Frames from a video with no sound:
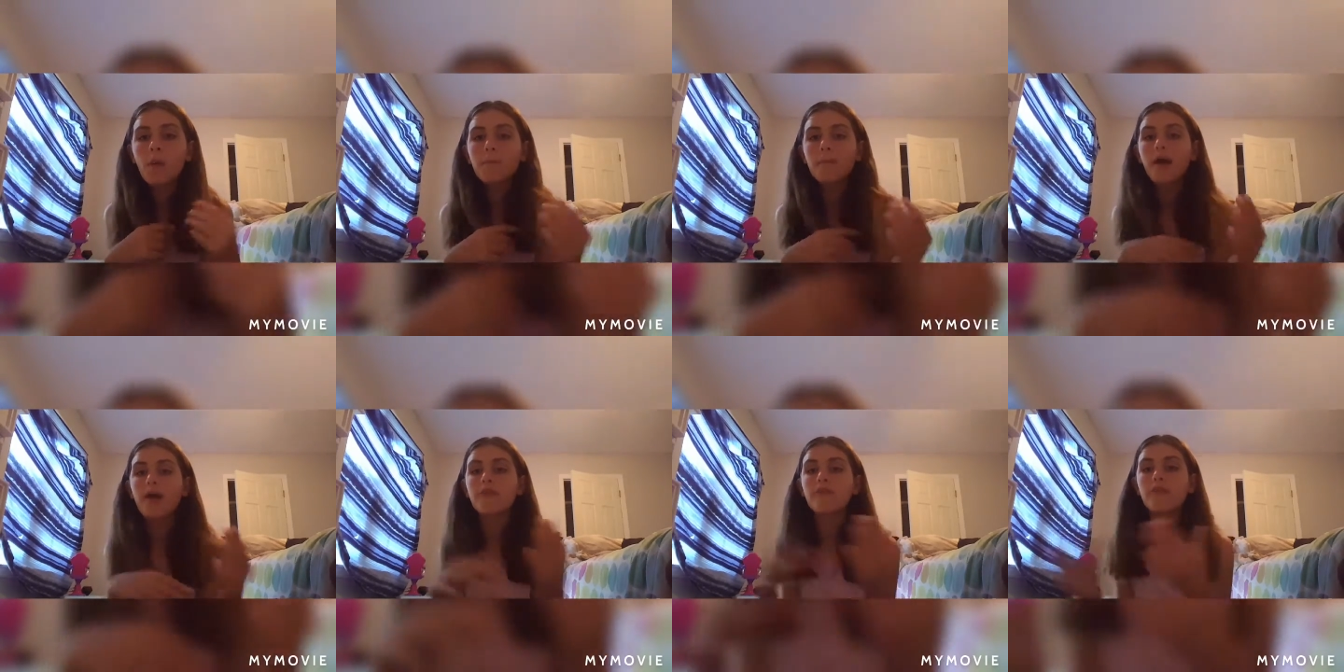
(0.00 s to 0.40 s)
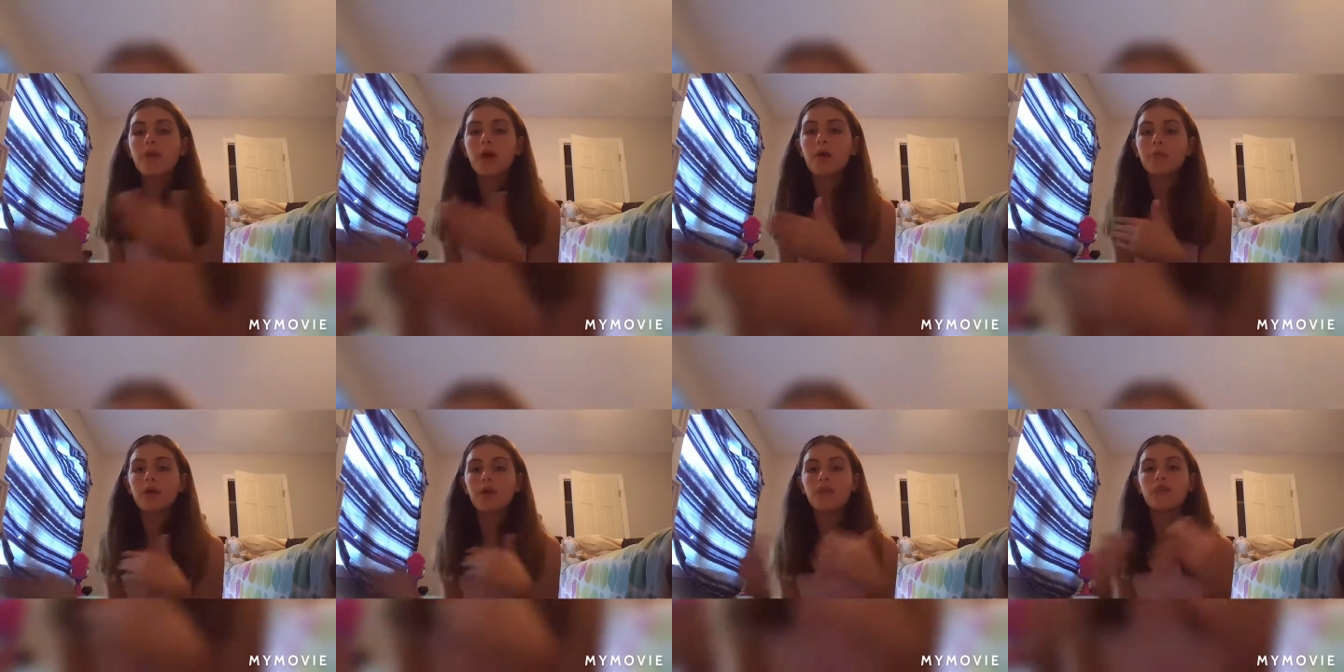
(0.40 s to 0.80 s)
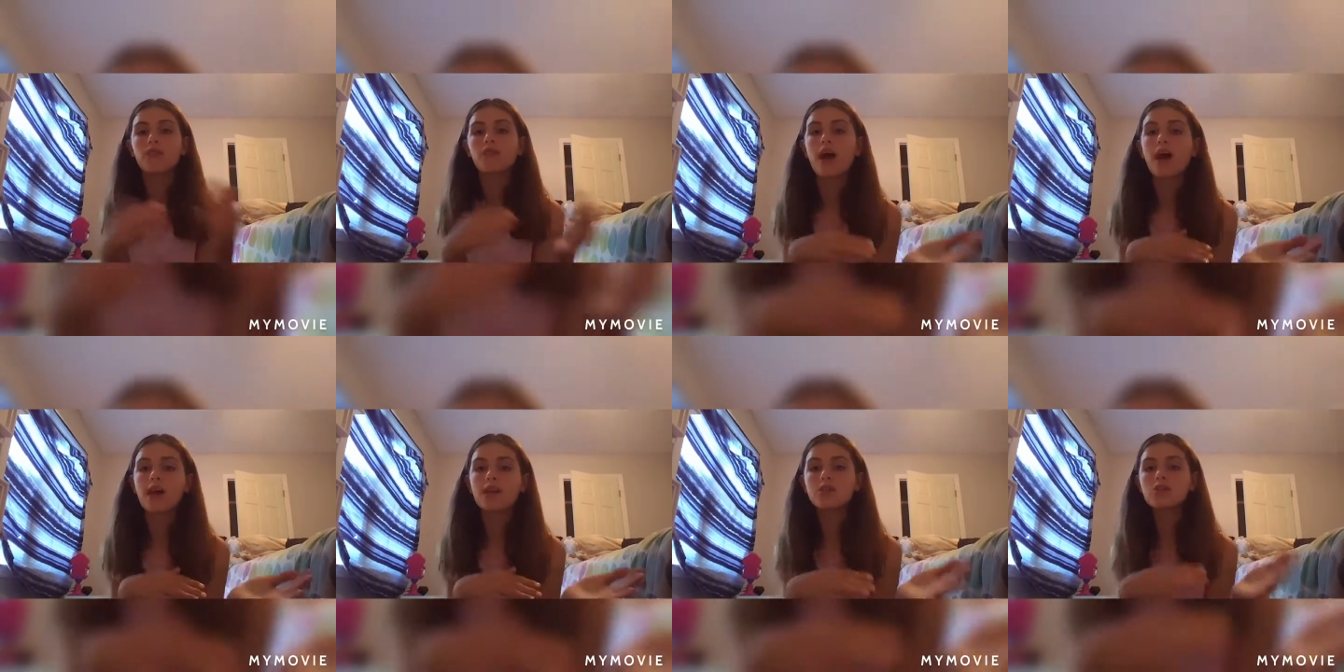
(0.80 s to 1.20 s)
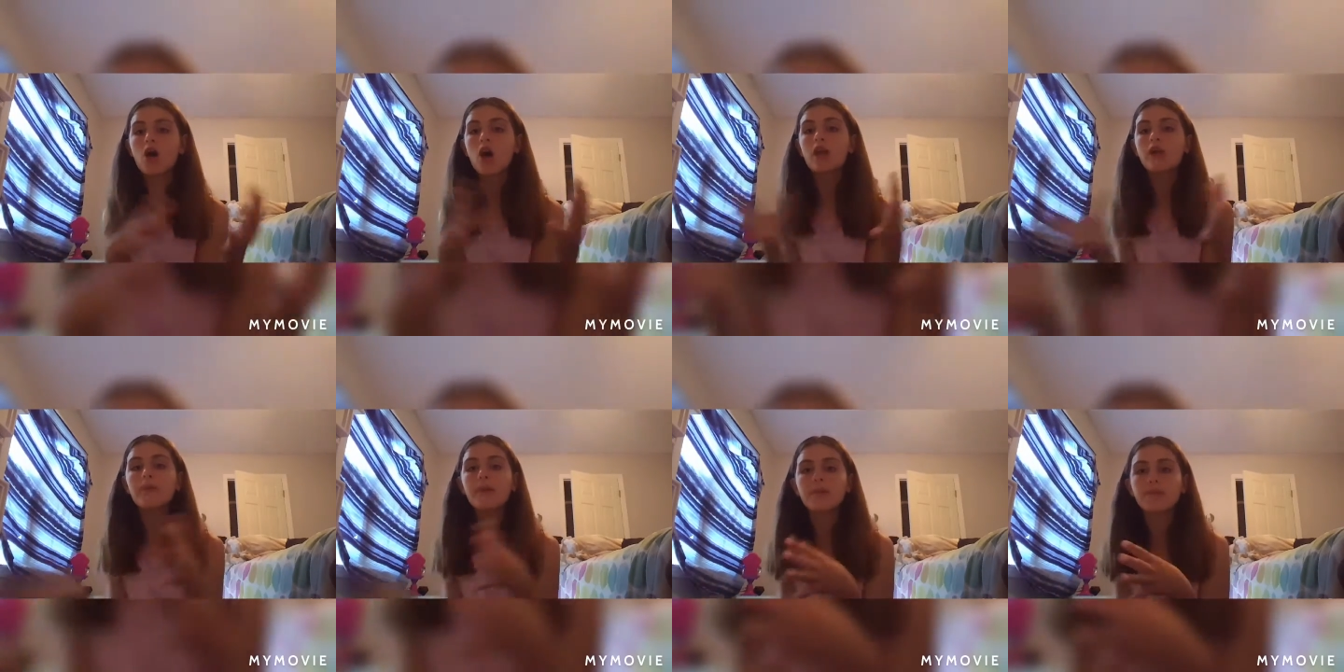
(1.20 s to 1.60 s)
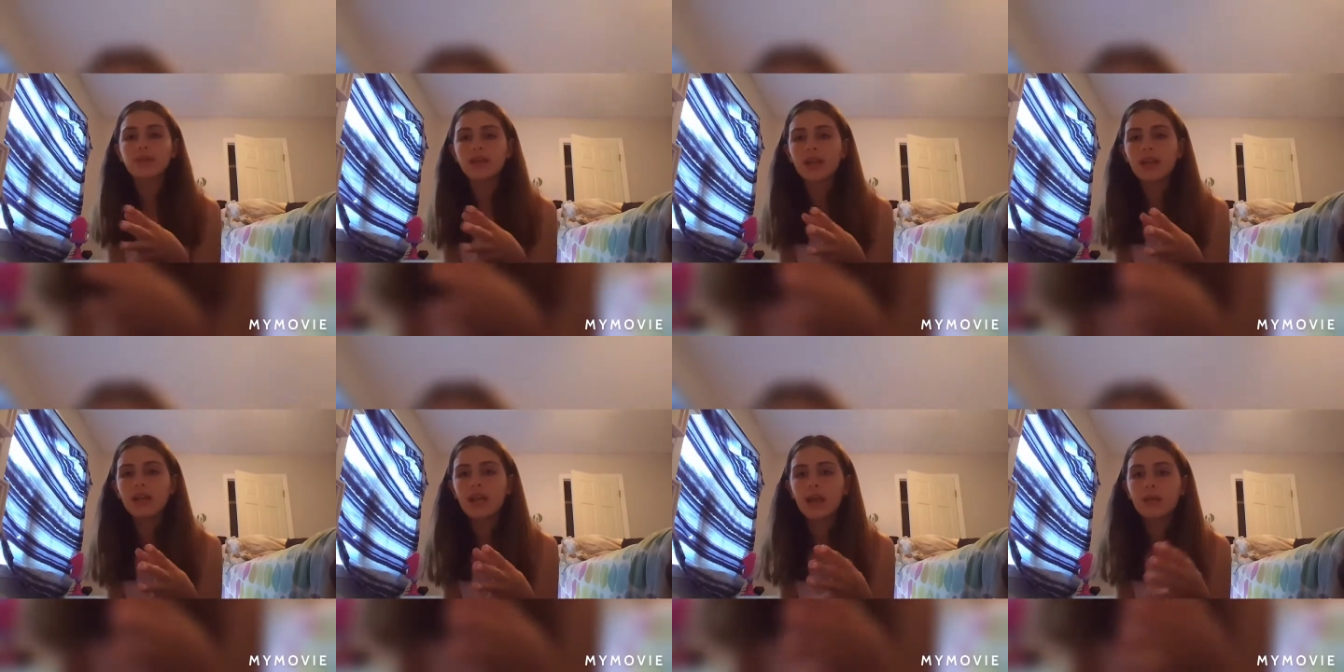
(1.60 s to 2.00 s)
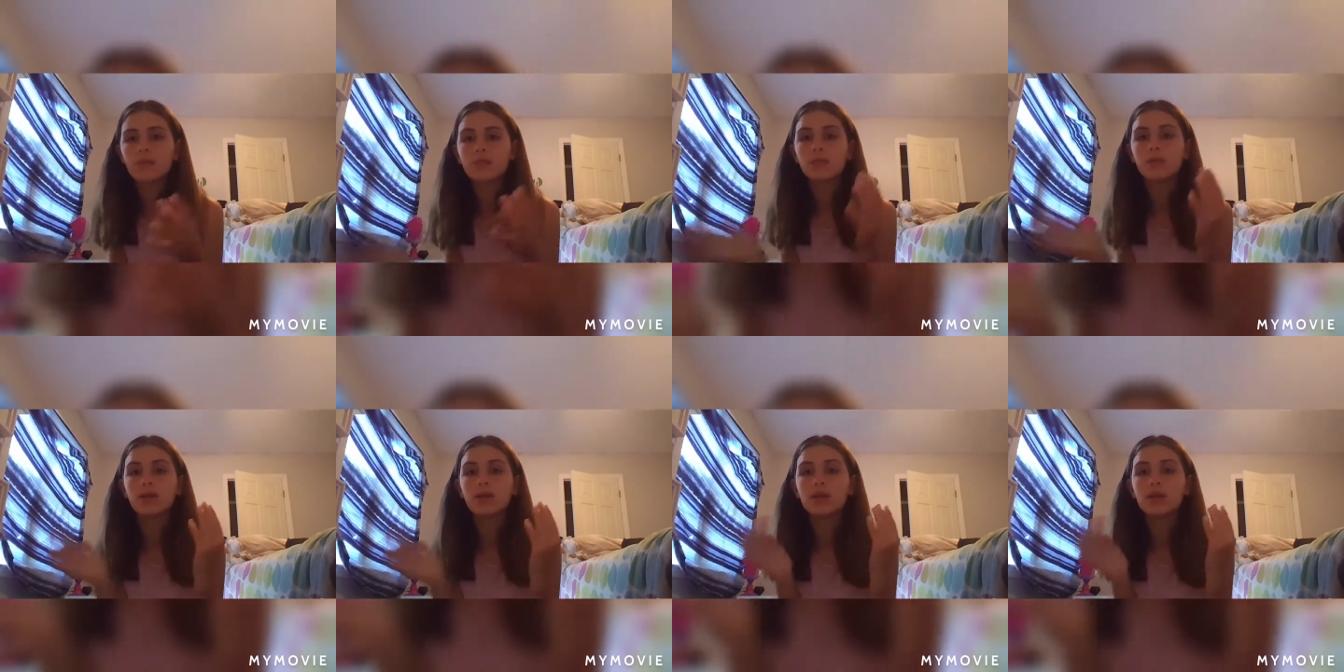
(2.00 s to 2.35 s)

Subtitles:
my family, friends, all the people that I named,